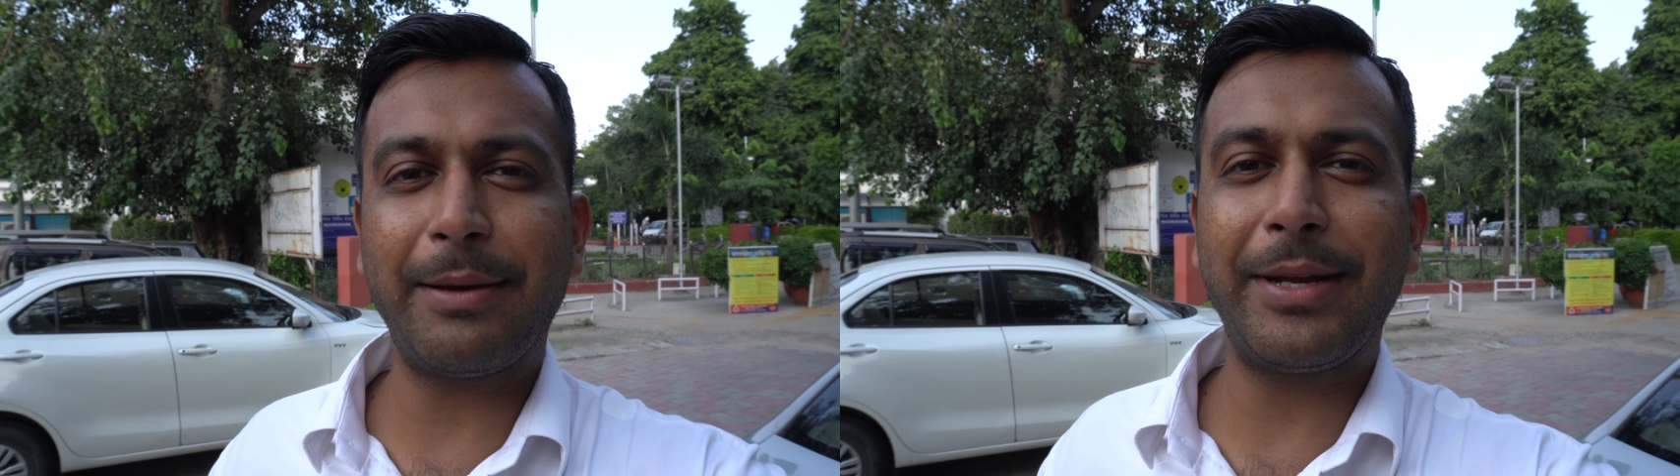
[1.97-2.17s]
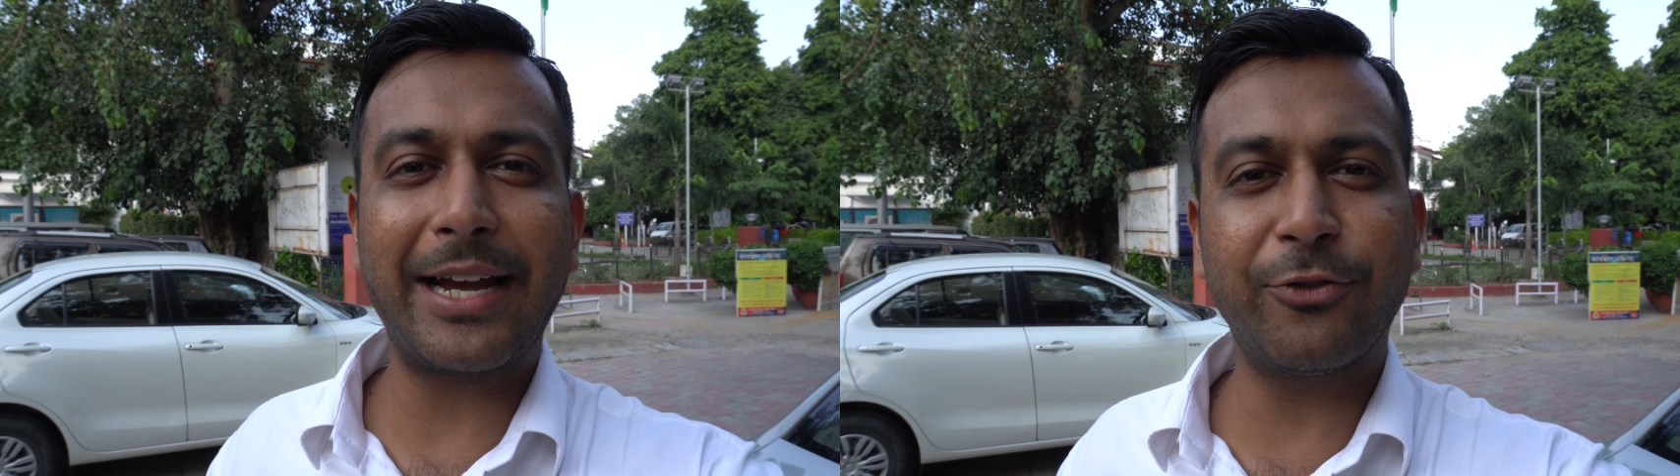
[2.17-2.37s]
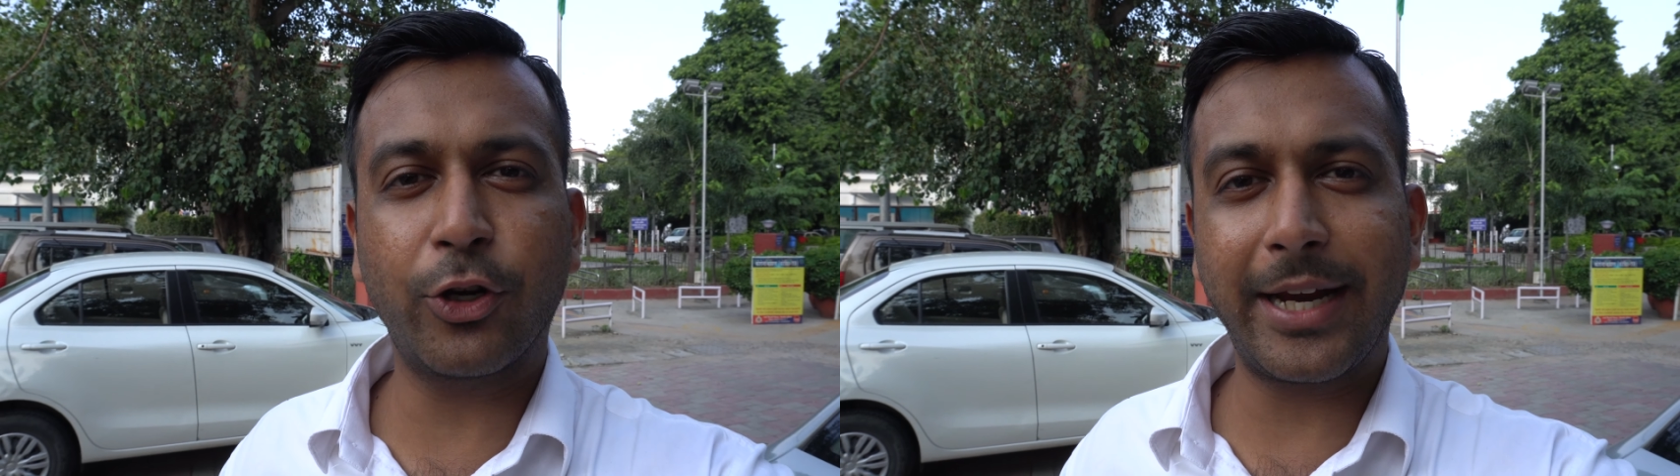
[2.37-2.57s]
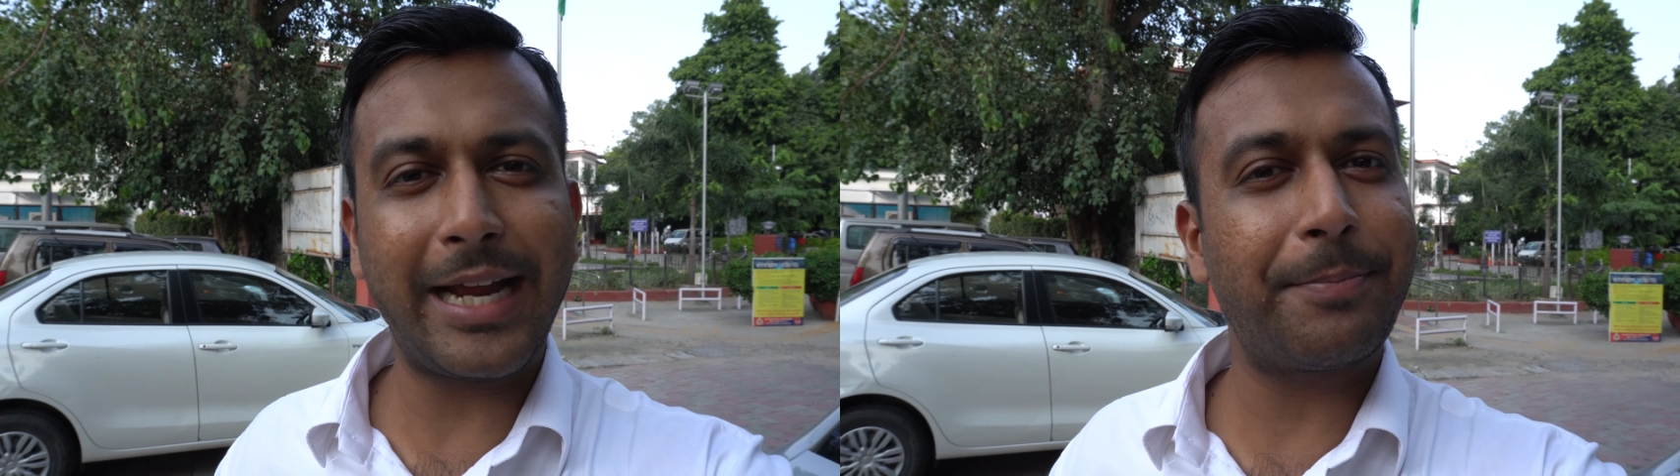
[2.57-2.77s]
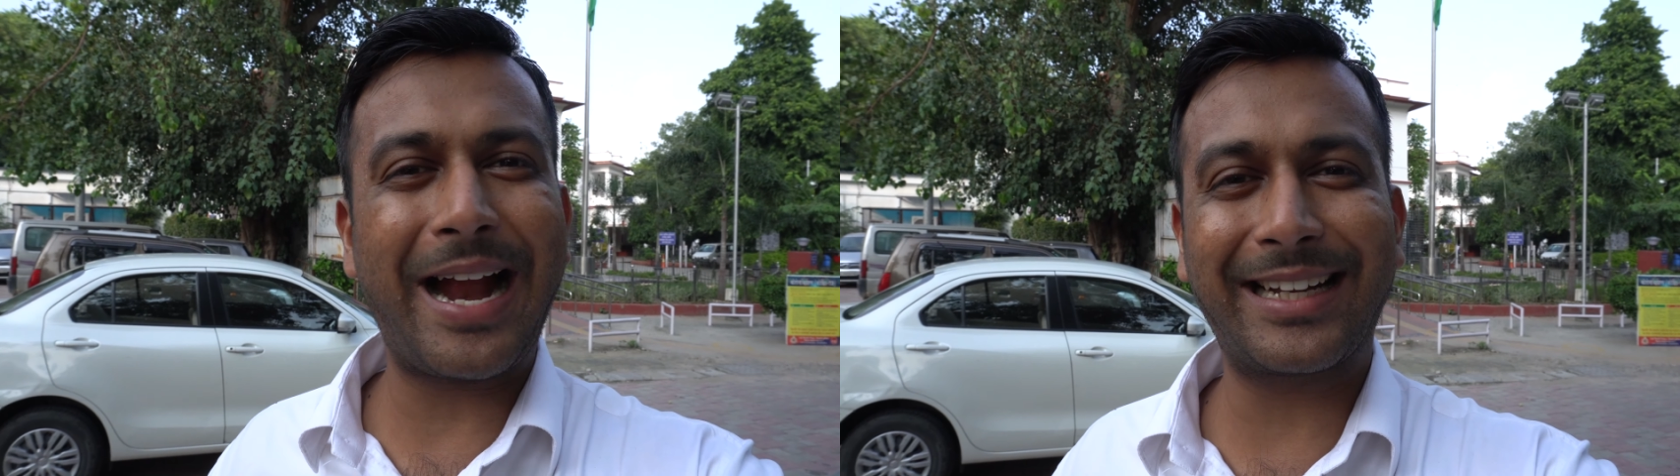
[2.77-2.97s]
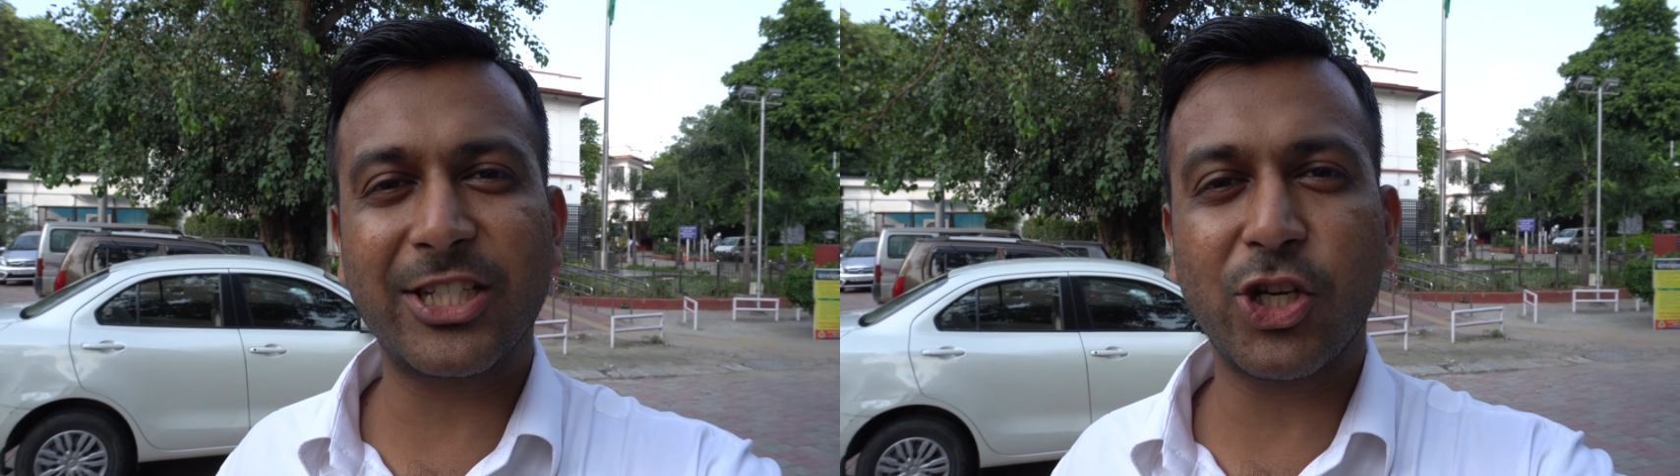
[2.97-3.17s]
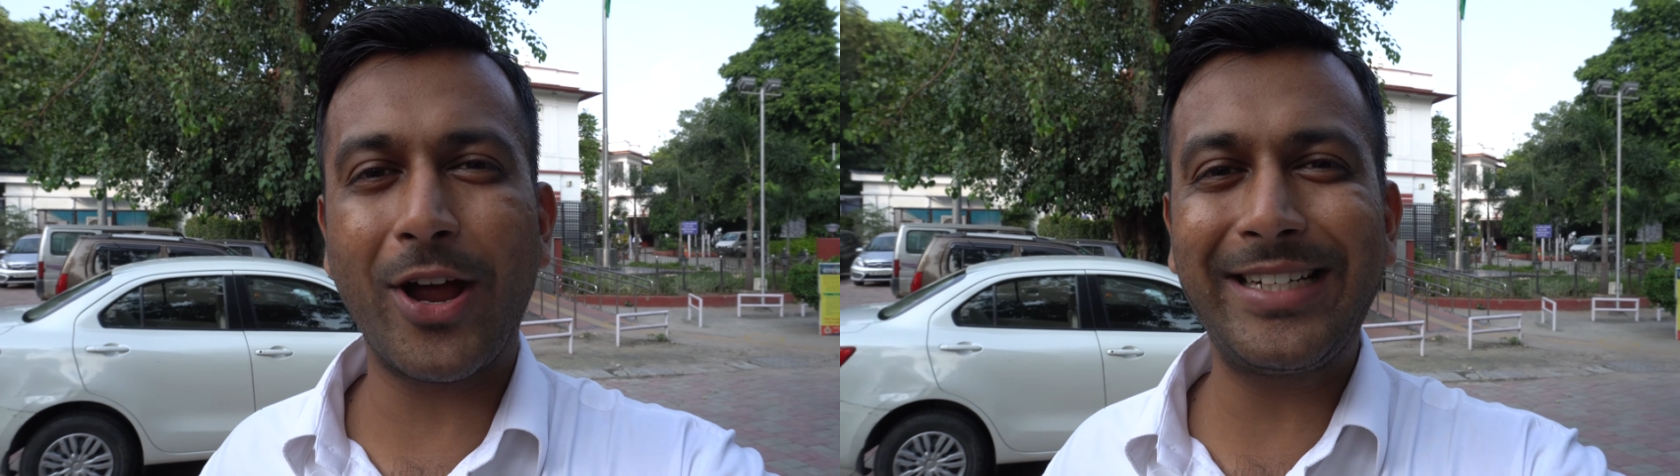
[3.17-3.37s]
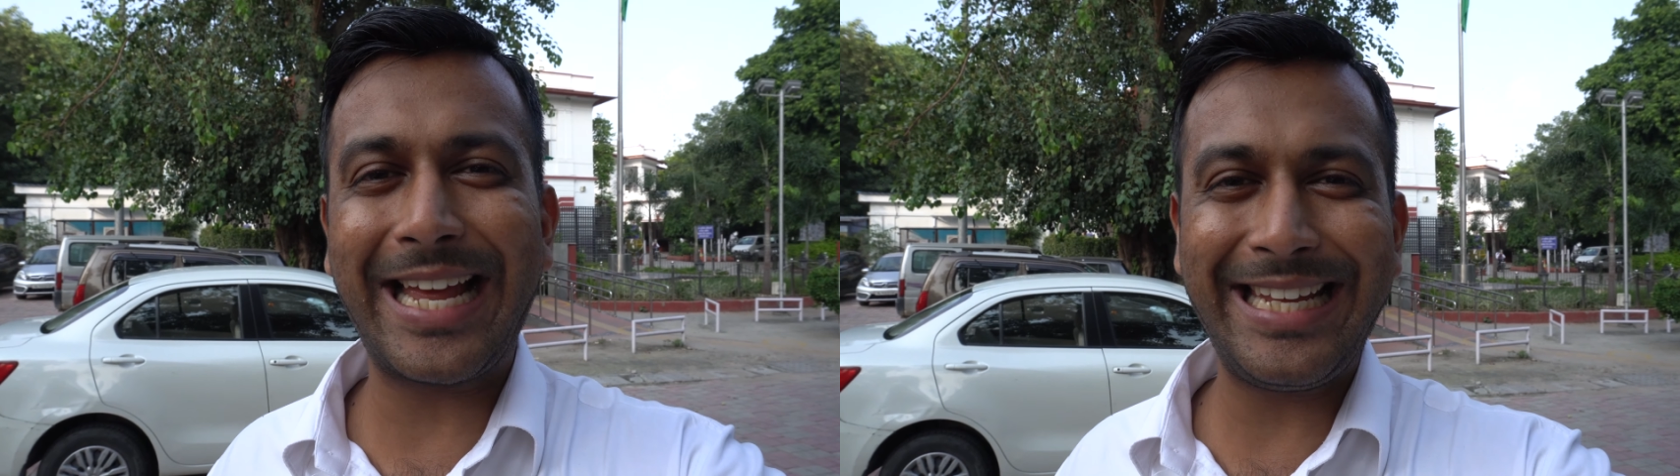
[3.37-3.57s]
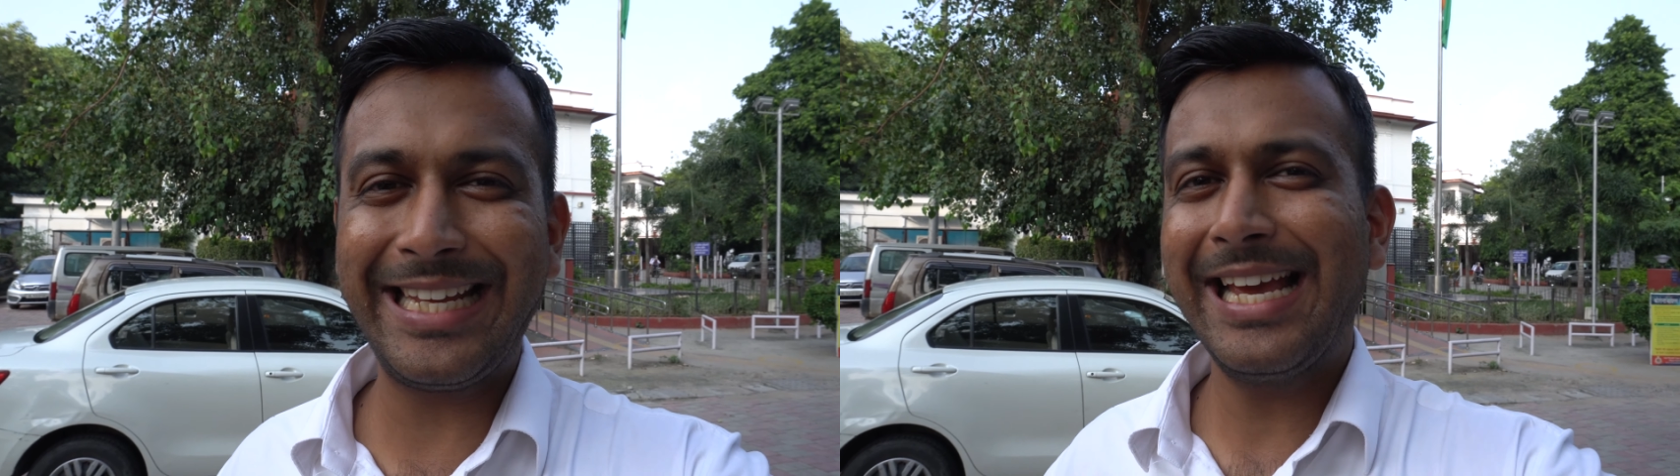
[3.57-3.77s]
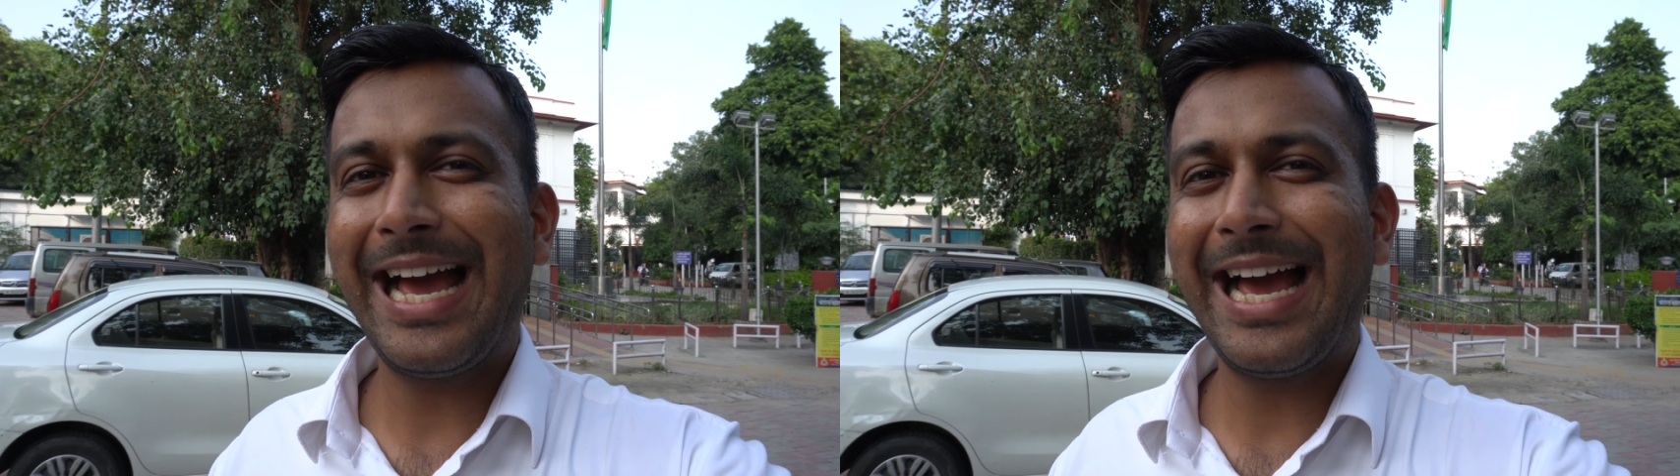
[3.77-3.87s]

I'm an advocate. I practice law in Delhi.